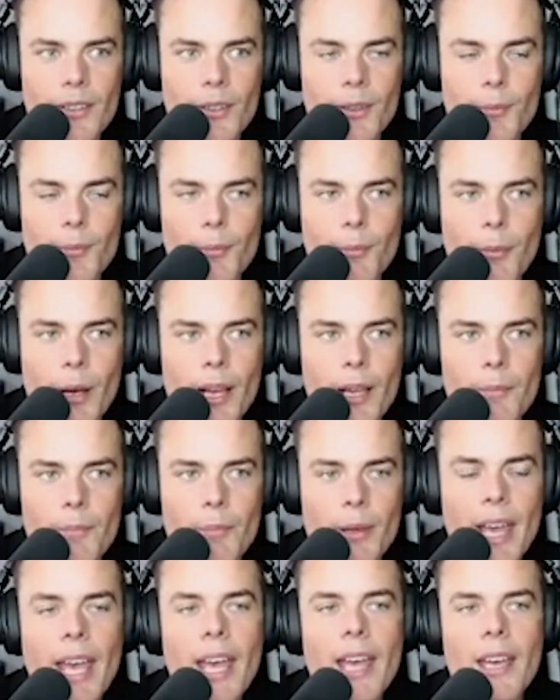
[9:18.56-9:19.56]
My
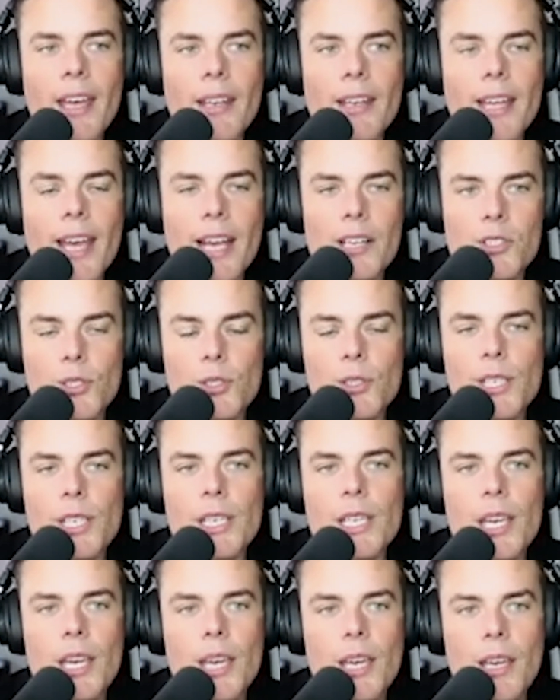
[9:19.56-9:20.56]
band
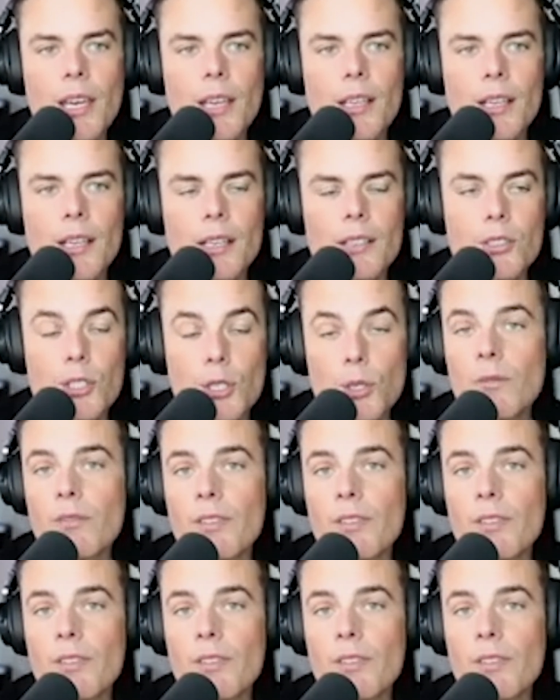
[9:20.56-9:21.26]
actually, 2